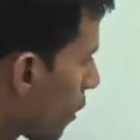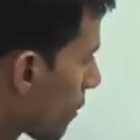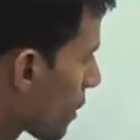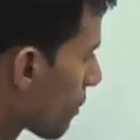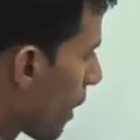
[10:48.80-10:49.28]
of
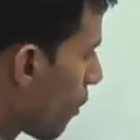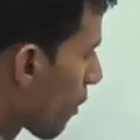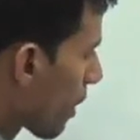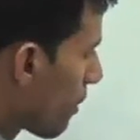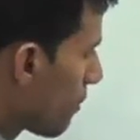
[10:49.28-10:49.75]
this
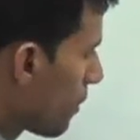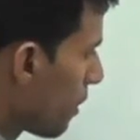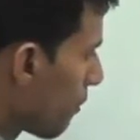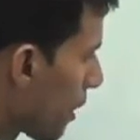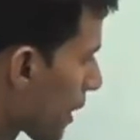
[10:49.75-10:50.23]
parallelogram
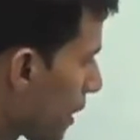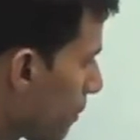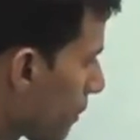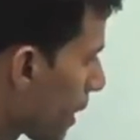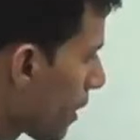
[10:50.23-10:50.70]
will give
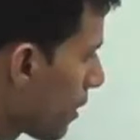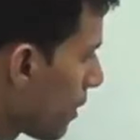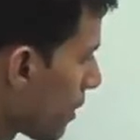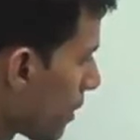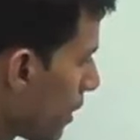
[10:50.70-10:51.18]
me
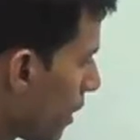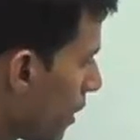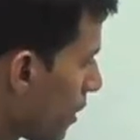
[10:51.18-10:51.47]
the